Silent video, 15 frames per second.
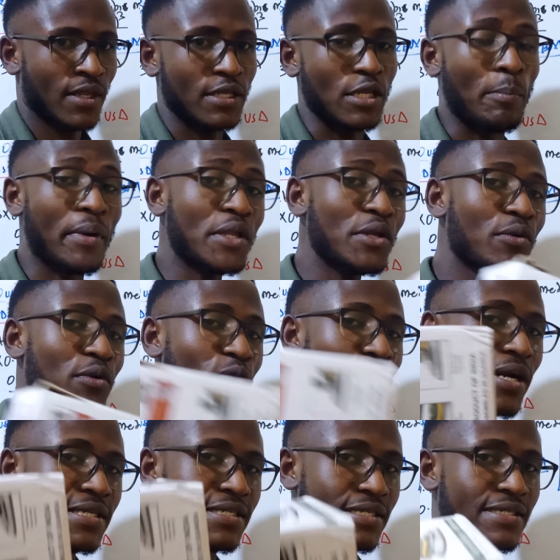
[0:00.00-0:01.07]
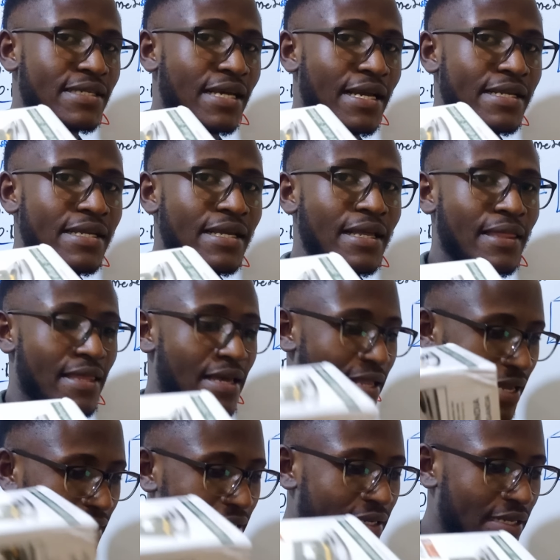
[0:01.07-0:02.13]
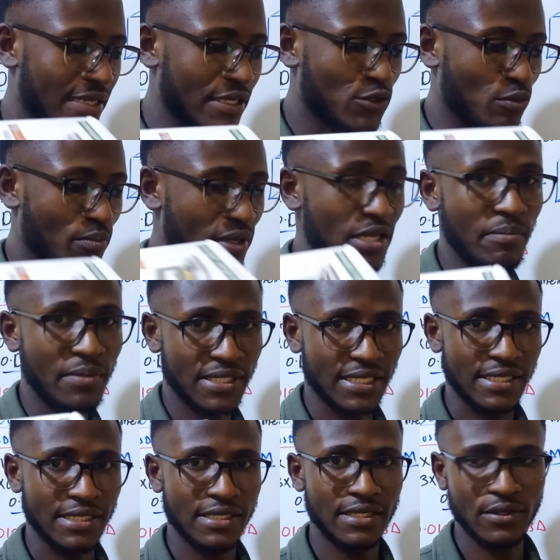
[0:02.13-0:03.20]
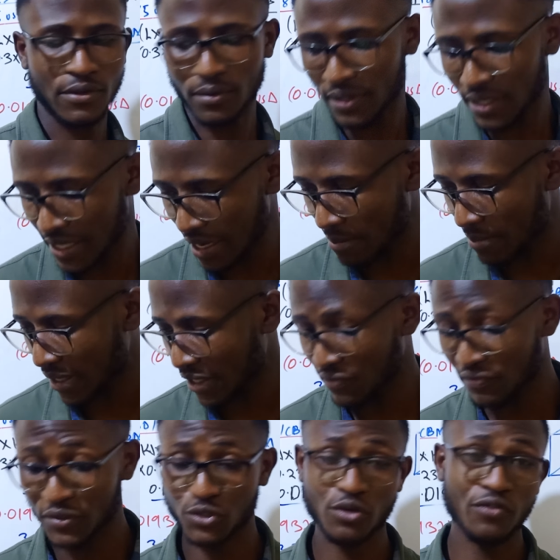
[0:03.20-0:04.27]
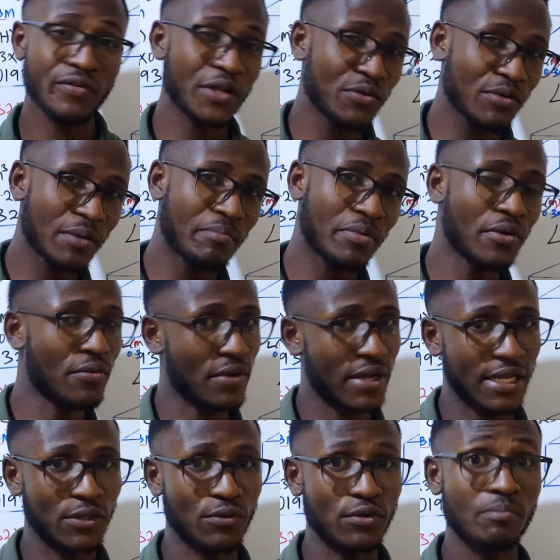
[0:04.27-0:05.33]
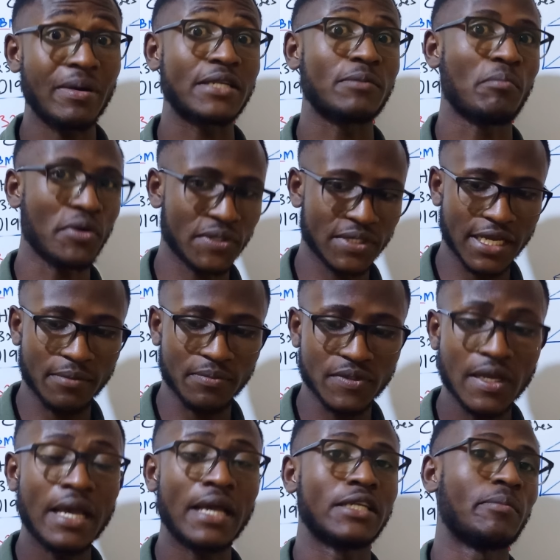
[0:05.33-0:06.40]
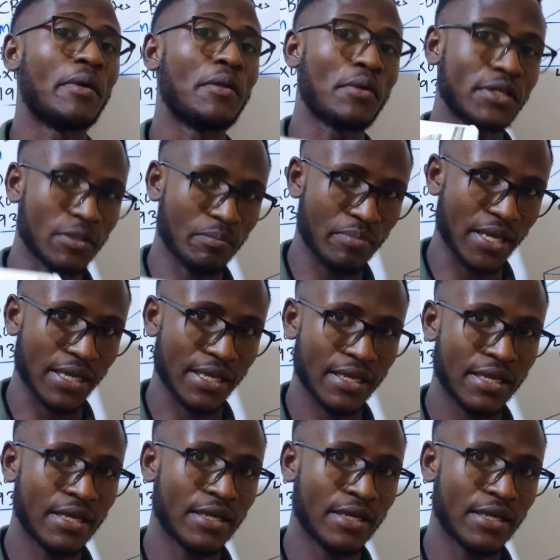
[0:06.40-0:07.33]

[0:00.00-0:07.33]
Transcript: Depending on what's inside, they're likely to be limited for the number. If it's so valuable, well and good, but most times it may not be.